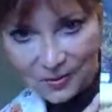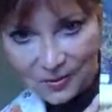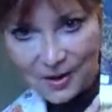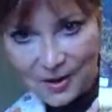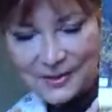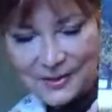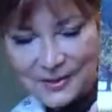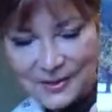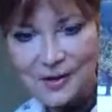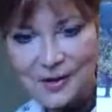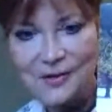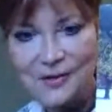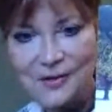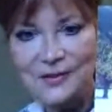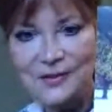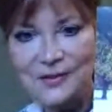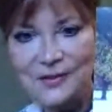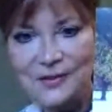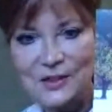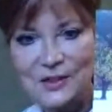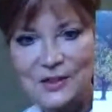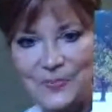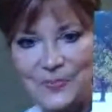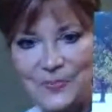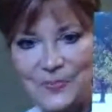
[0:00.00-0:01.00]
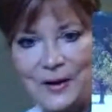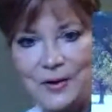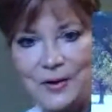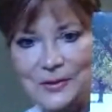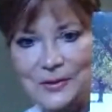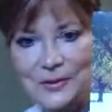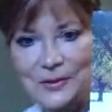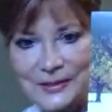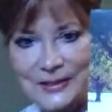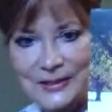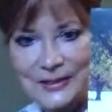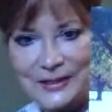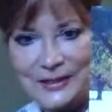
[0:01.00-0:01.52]
I saw this
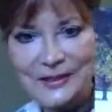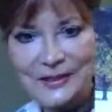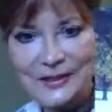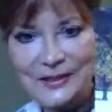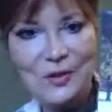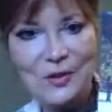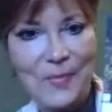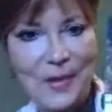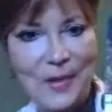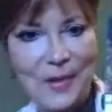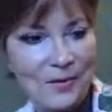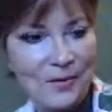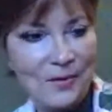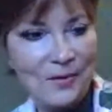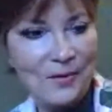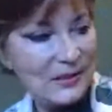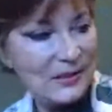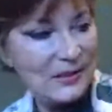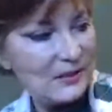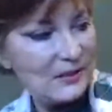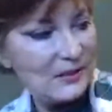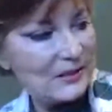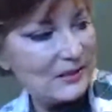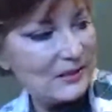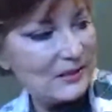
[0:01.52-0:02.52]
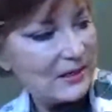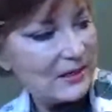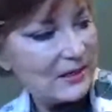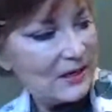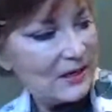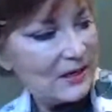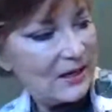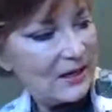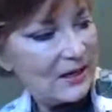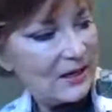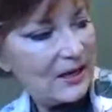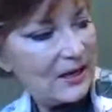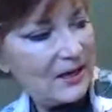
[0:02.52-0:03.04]
inspired scene in the mountains,
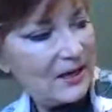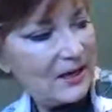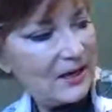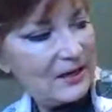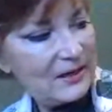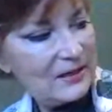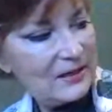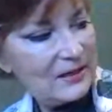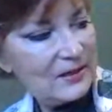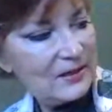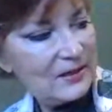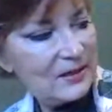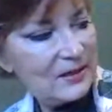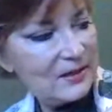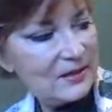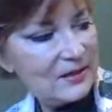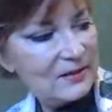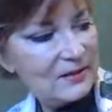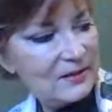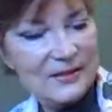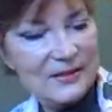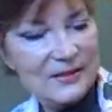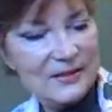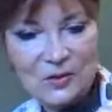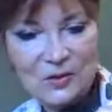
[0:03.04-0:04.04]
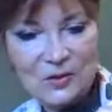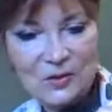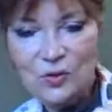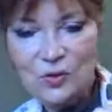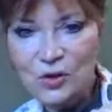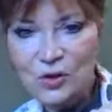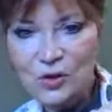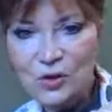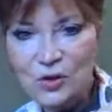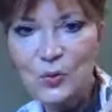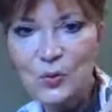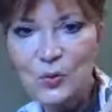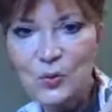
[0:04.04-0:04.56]
and these two
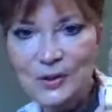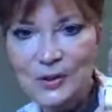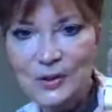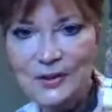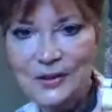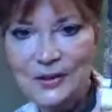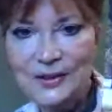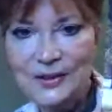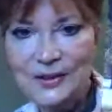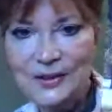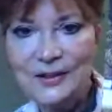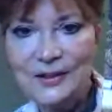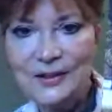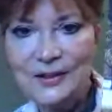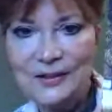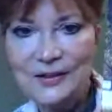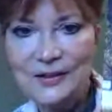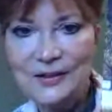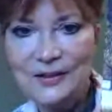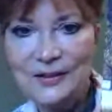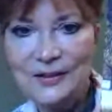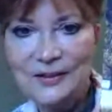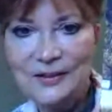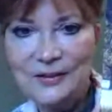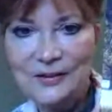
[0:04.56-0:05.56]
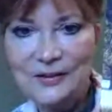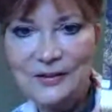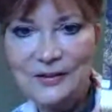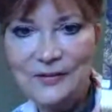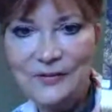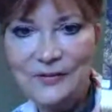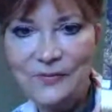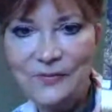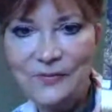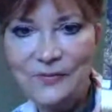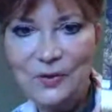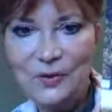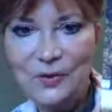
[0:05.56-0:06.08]
children in
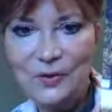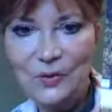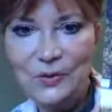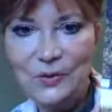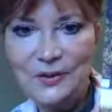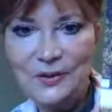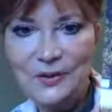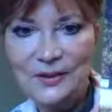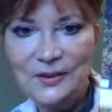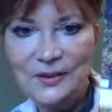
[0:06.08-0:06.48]
the field.